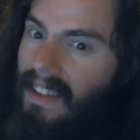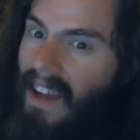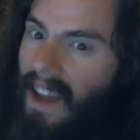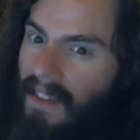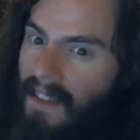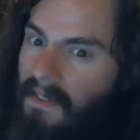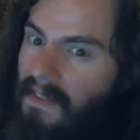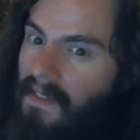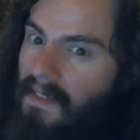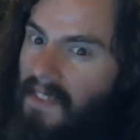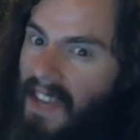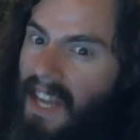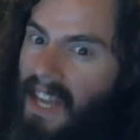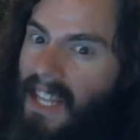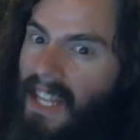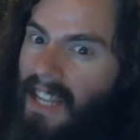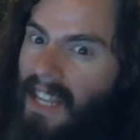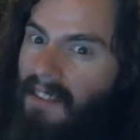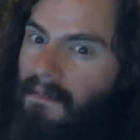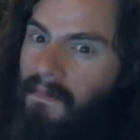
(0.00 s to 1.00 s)
I feel
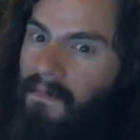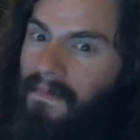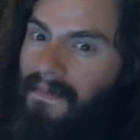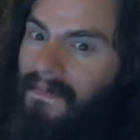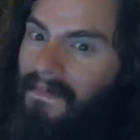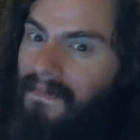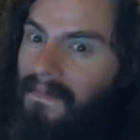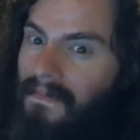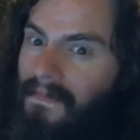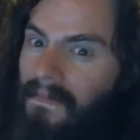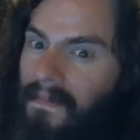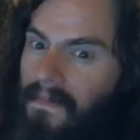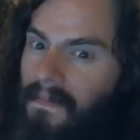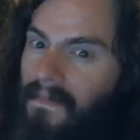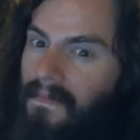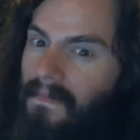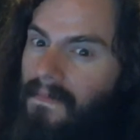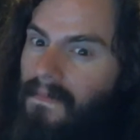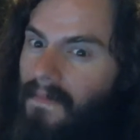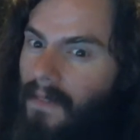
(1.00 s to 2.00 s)
it
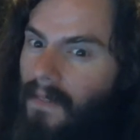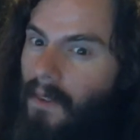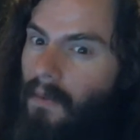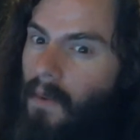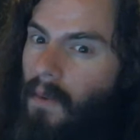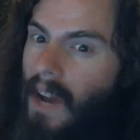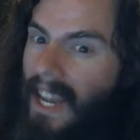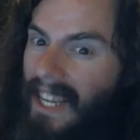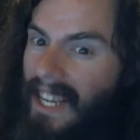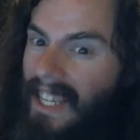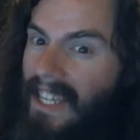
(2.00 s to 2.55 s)
right